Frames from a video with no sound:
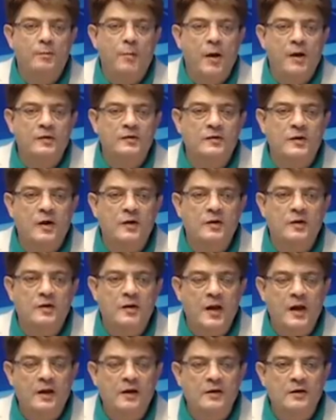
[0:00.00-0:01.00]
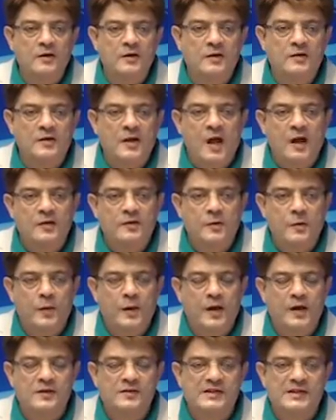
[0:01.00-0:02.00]
Pakistan and England is
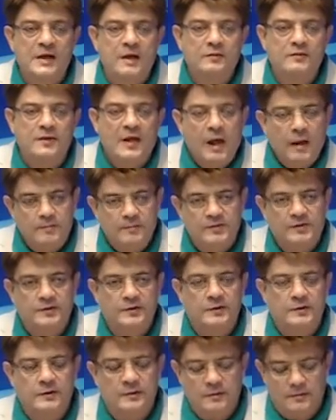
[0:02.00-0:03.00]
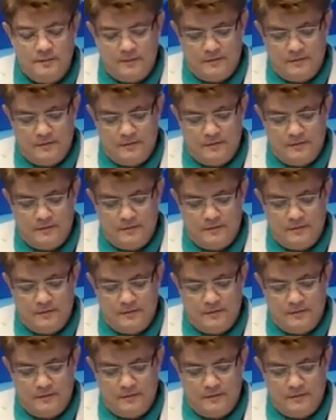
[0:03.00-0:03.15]
underway at Southampton.